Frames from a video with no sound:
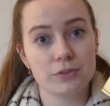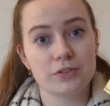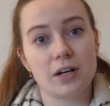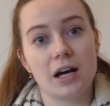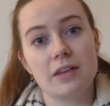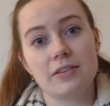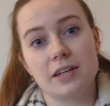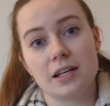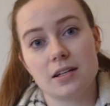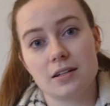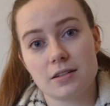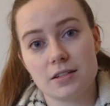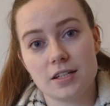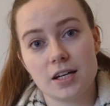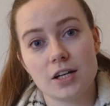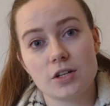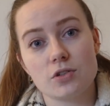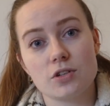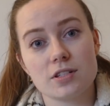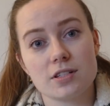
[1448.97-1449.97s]
die at the end. The
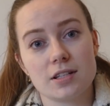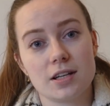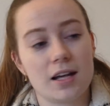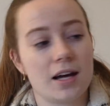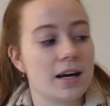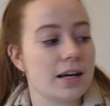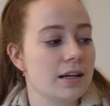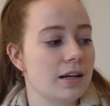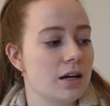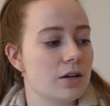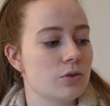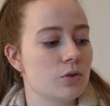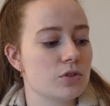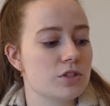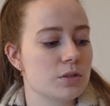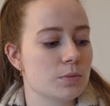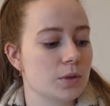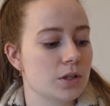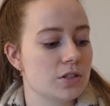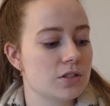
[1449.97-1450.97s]
title doesn't lie. I thought
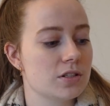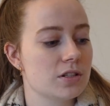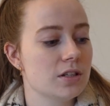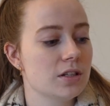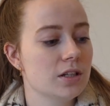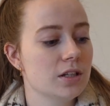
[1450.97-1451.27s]
it would.